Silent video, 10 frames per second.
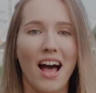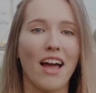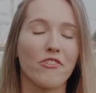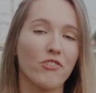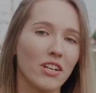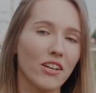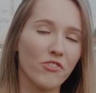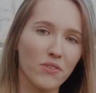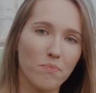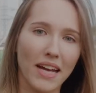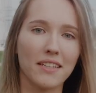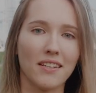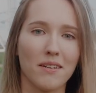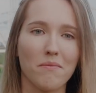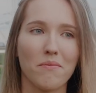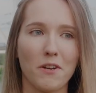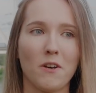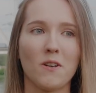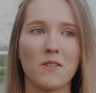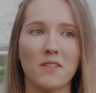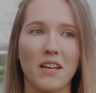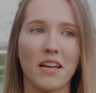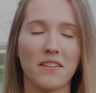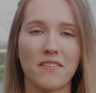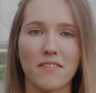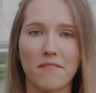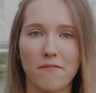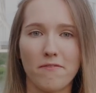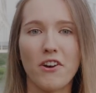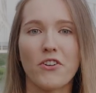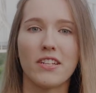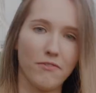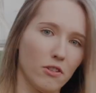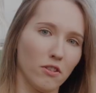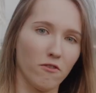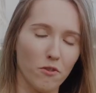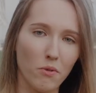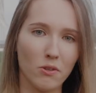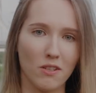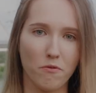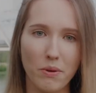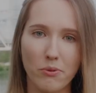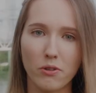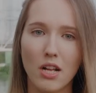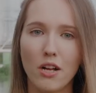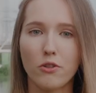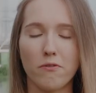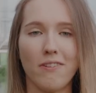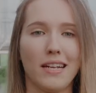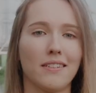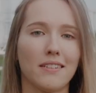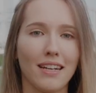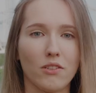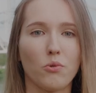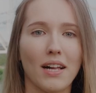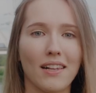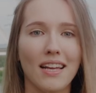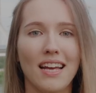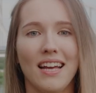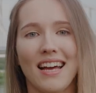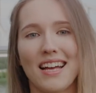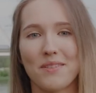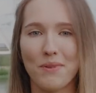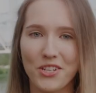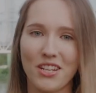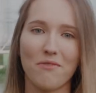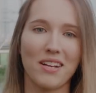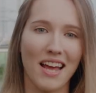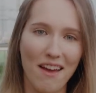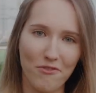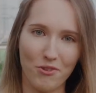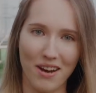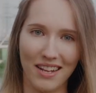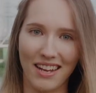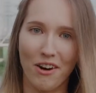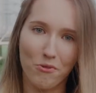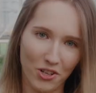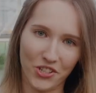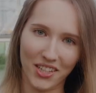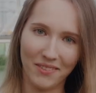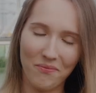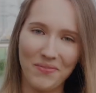I really respect him because it's very difficult for most of people to fight that well, especially when everyone are watching.